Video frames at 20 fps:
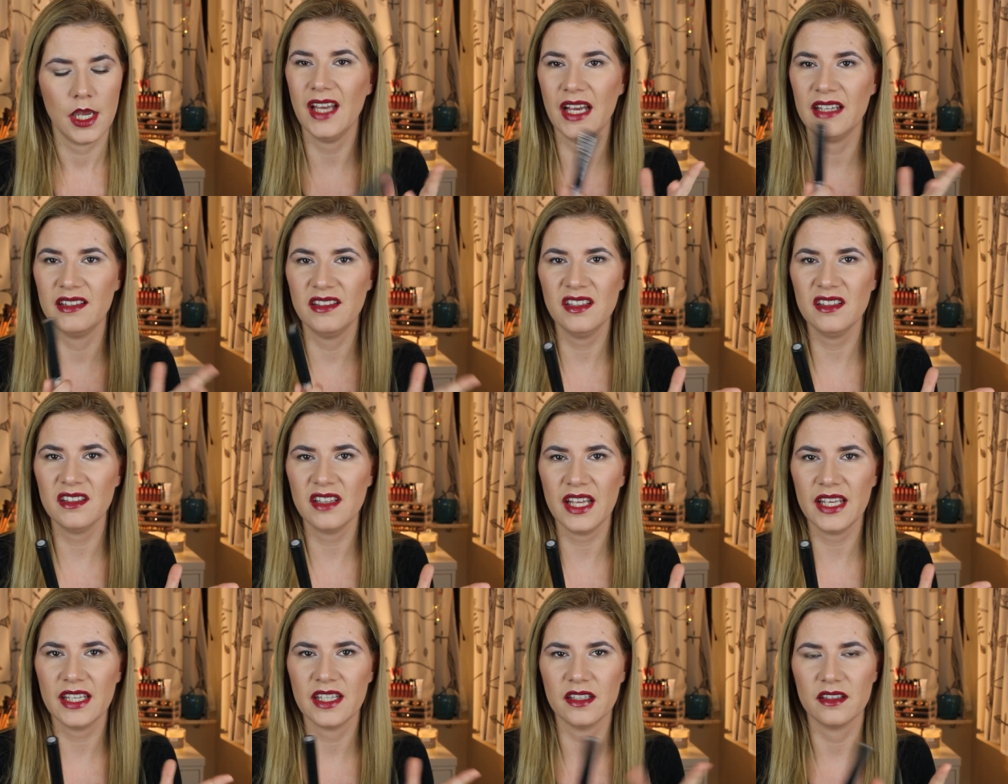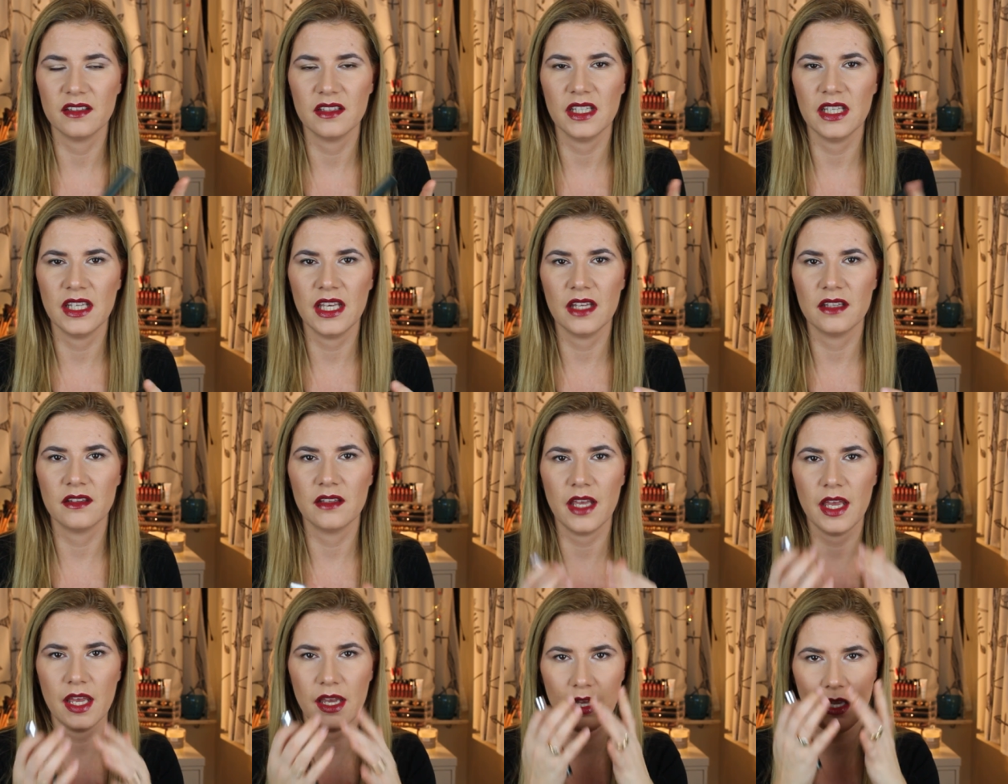I didn't like it. It
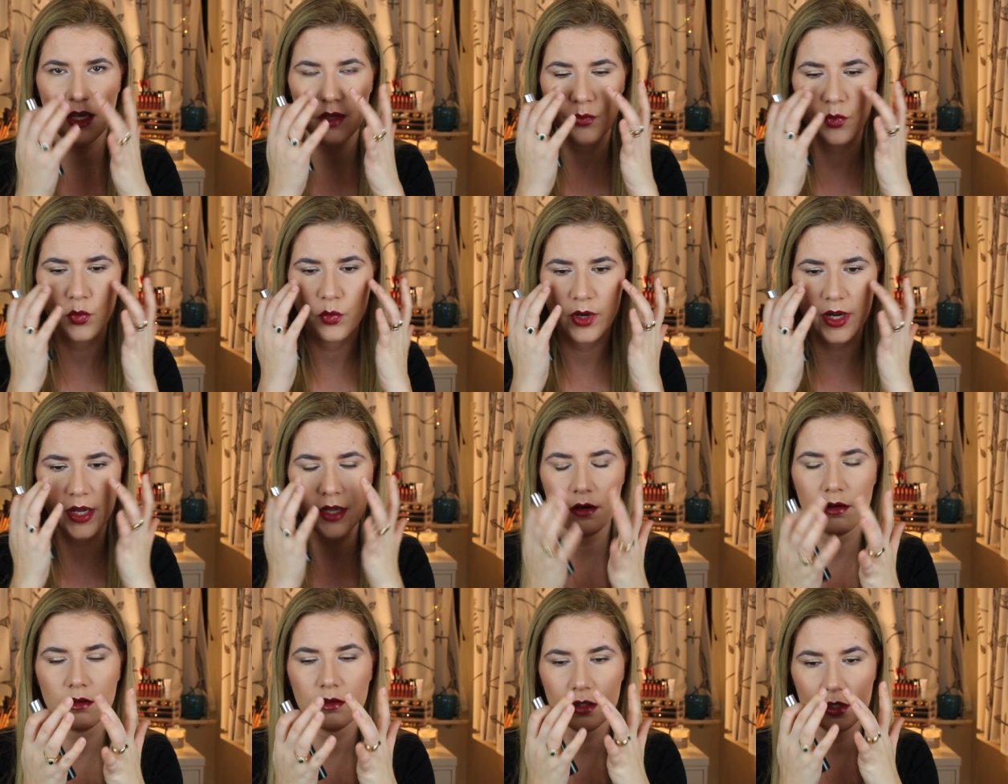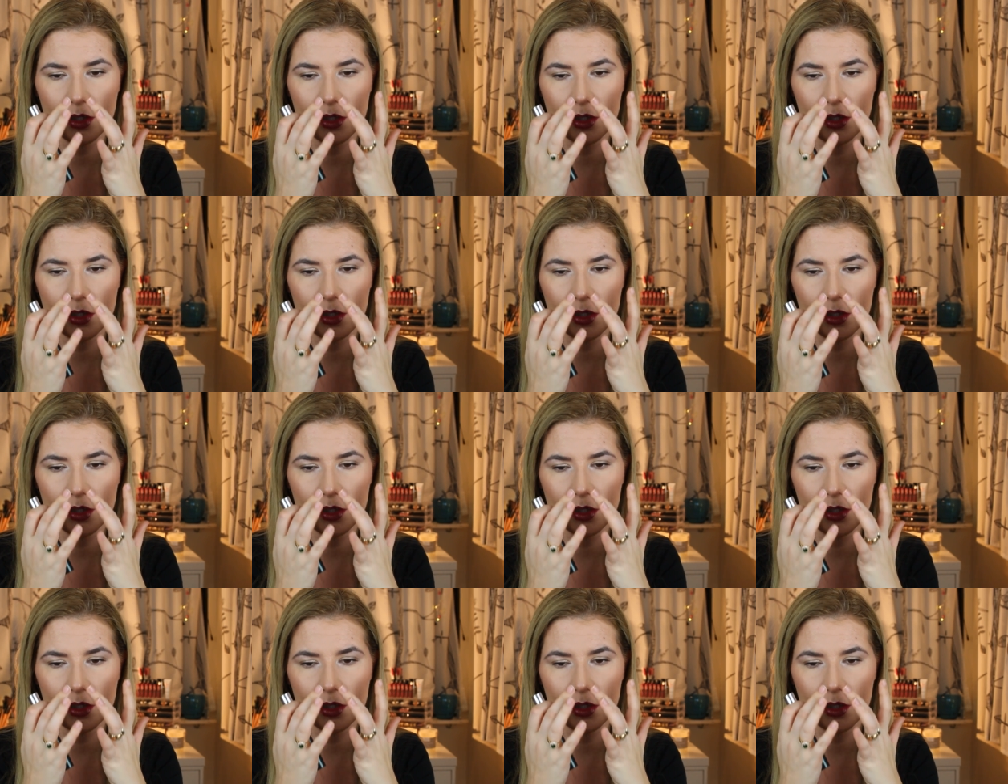got everywhere.